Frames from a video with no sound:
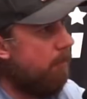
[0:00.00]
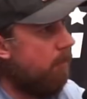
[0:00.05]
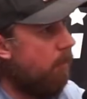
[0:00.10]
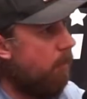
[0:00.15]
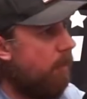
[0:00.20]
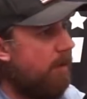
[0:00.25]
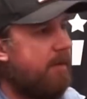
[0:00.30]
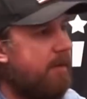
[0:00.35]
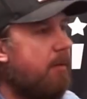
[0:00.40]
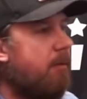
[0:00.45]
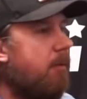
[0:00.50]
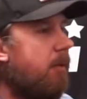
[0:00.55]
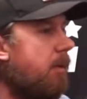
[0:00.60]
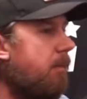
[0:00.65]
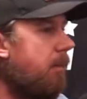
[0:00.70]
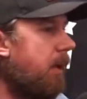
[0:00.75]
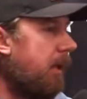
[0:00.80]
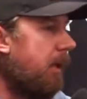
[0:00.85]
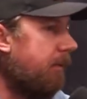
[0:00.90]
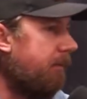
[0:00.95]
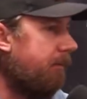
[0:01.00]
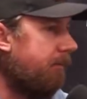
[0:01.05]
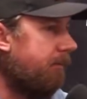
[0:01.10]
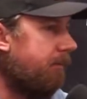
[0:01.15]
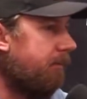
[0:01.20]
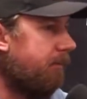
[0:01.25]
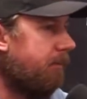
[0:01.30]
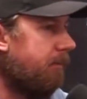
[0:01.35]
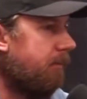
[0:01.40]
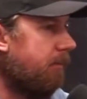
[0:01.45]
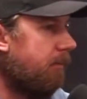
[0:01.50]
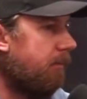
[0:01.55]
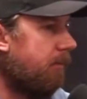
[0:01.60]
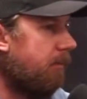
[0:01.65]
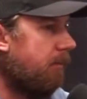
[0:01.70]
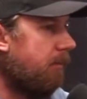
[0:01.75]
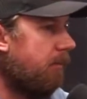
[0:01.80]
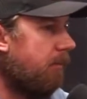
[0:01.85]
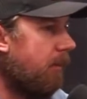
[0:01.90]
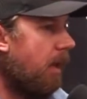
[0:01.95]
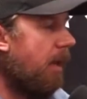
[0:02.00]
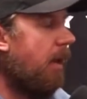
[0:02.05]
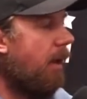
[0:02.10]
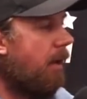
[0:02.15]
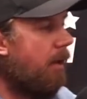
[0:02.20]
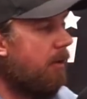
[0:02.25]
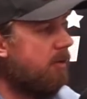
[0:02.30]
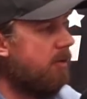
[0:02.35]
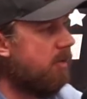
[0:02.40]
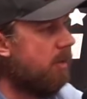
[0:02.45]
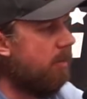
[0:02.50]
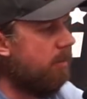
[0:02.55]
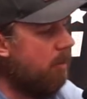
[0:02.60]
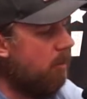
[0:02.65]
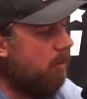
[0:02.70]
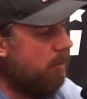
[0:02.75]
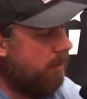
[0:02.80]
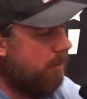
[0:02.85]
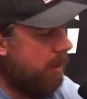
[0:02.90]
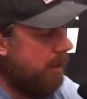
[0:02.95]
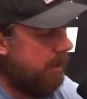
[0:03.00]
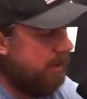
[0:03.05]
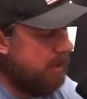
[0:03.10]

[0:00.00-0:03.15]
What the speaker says: what does that really mean? And here's where I'm going with it.